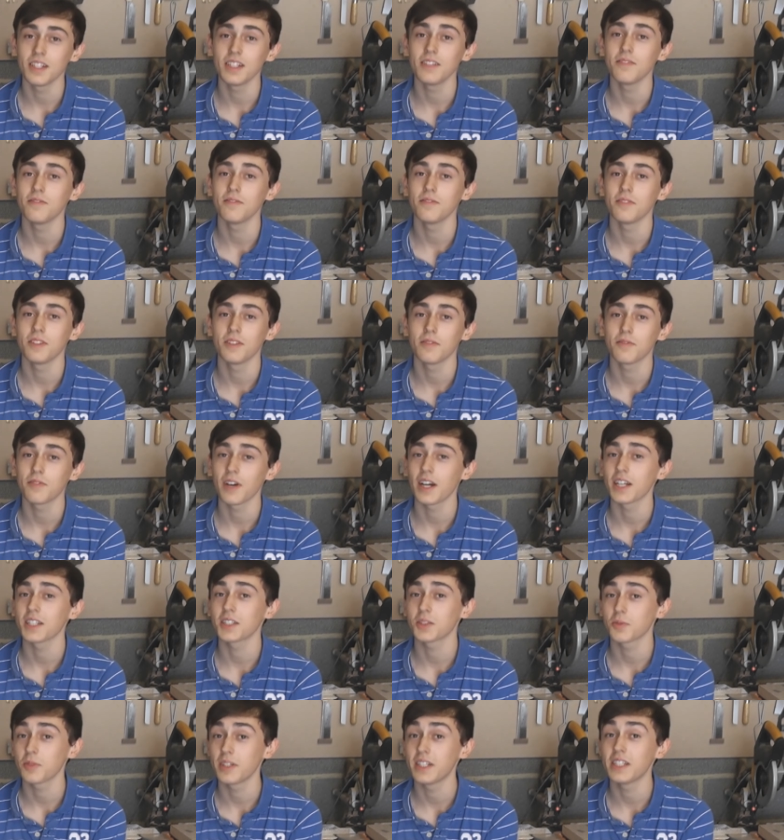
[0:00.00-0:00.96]
even in
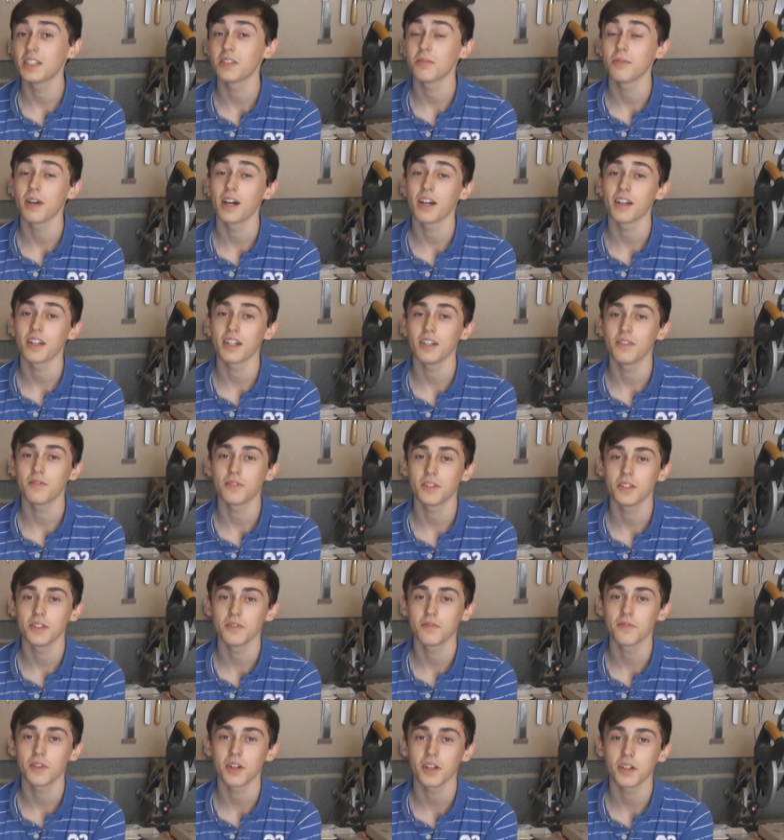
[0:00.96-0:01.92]
fact tweet about it if
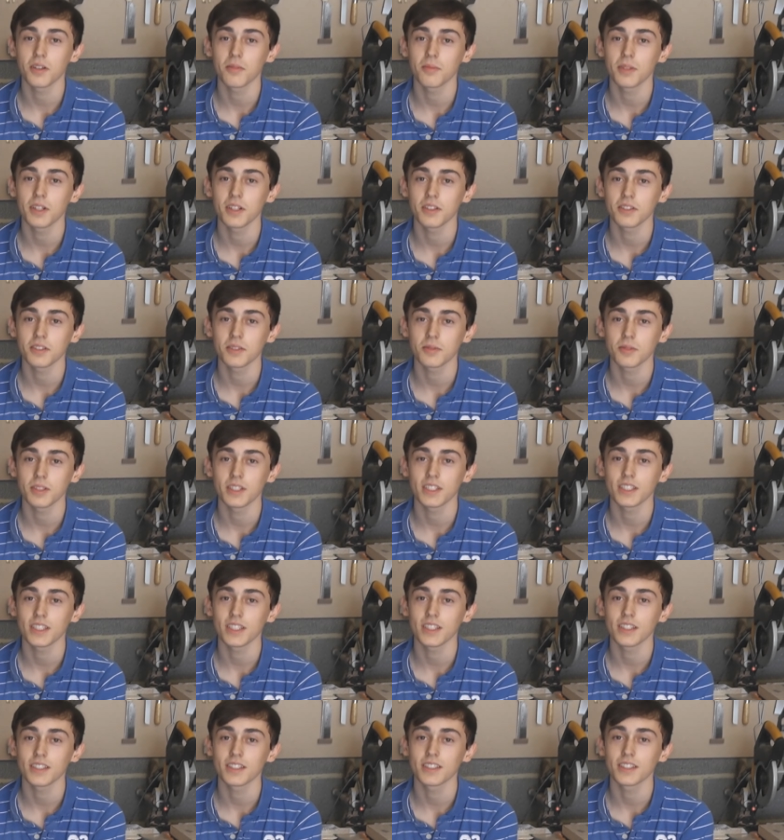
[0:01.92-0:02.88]
you follow me on
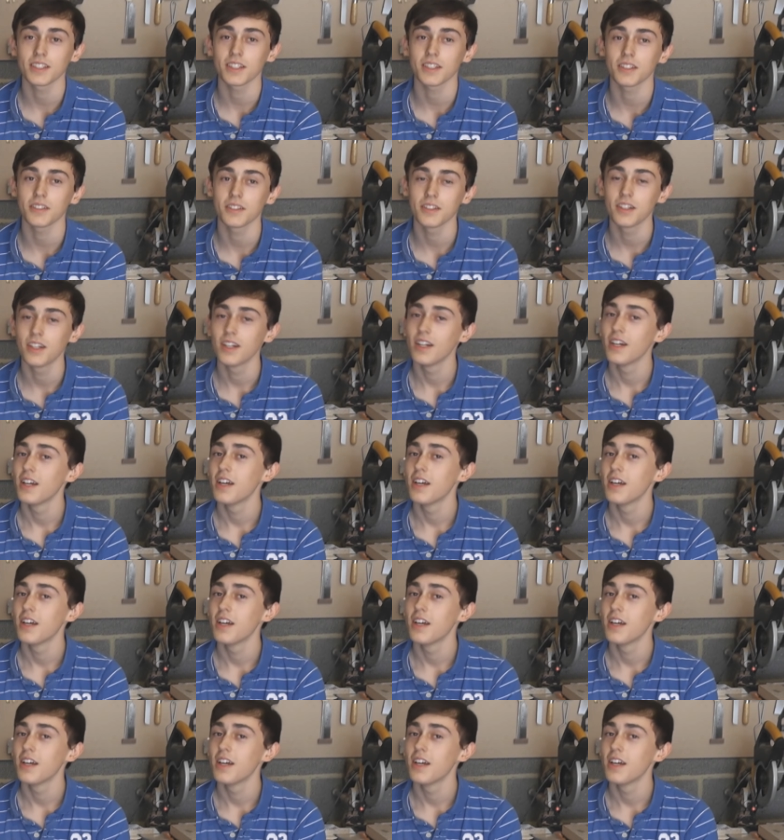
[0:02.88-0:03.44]
Twitter so